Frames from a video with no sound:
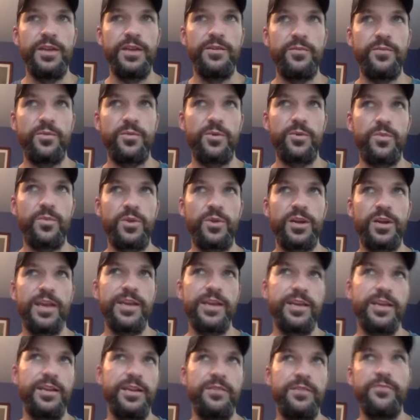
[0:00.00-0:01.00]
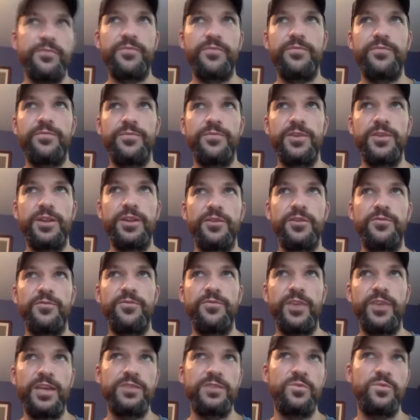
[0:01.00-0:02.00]
we're like in
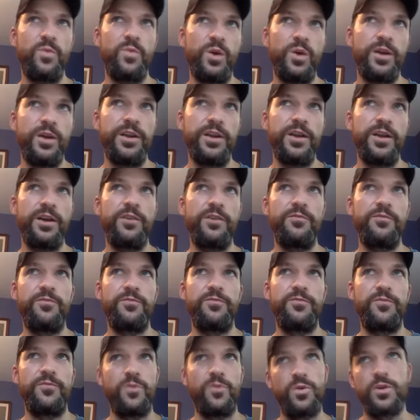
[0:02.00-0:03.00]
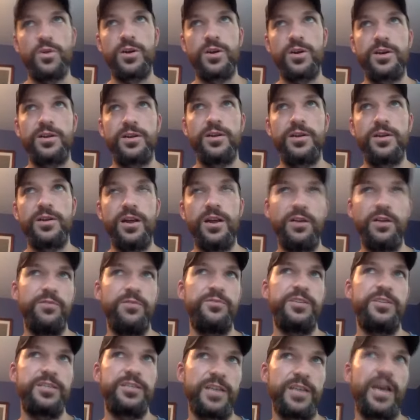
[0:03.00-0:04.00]
phase 1 of 4
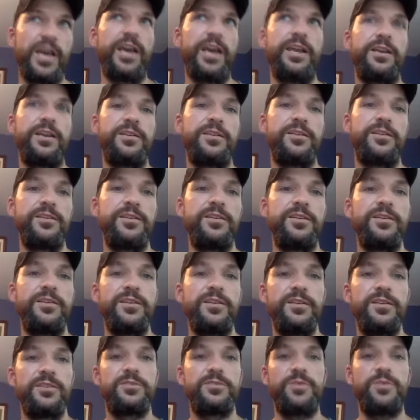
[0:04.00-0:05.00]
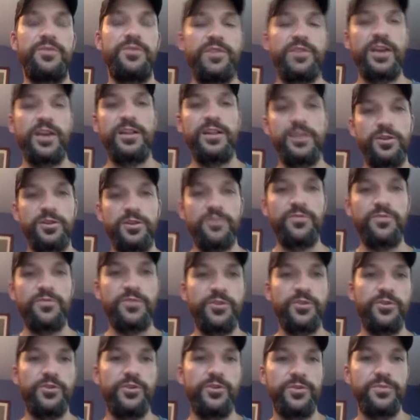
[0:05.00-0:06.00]
of design, so we've got a little
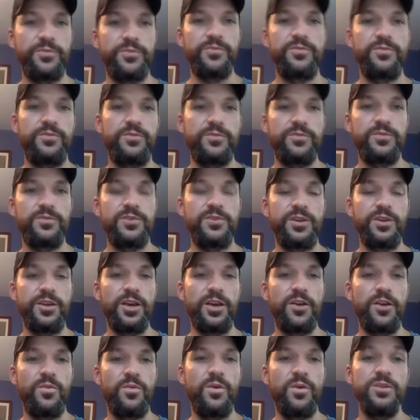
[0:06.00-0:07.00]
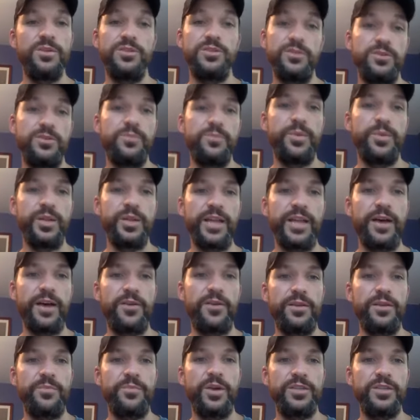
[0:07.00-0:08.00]
further to go. Once you do build out
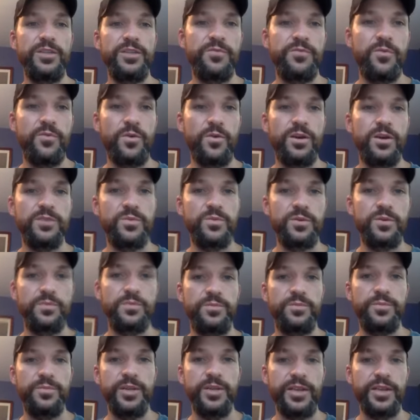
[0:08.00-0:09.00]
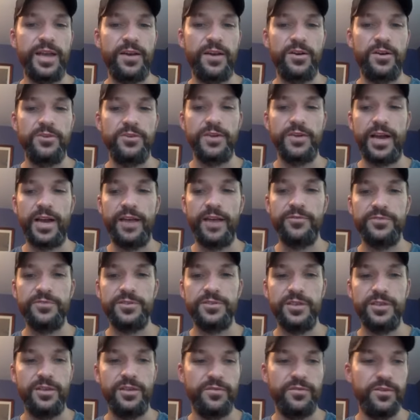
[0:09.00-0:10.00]
in project 4, as we're building out our
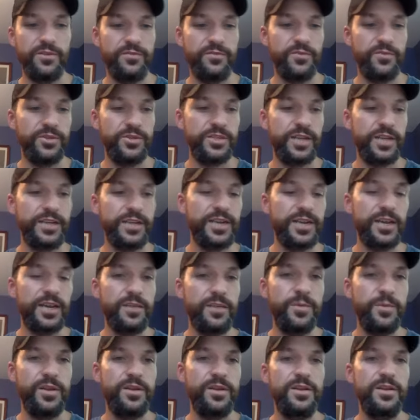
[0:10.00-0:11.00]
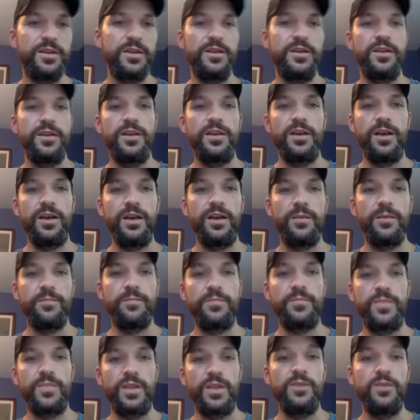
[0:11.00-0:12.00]
drafts of the full design document,
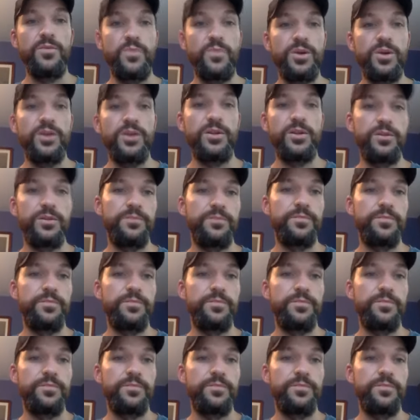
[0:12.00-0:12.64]
and you will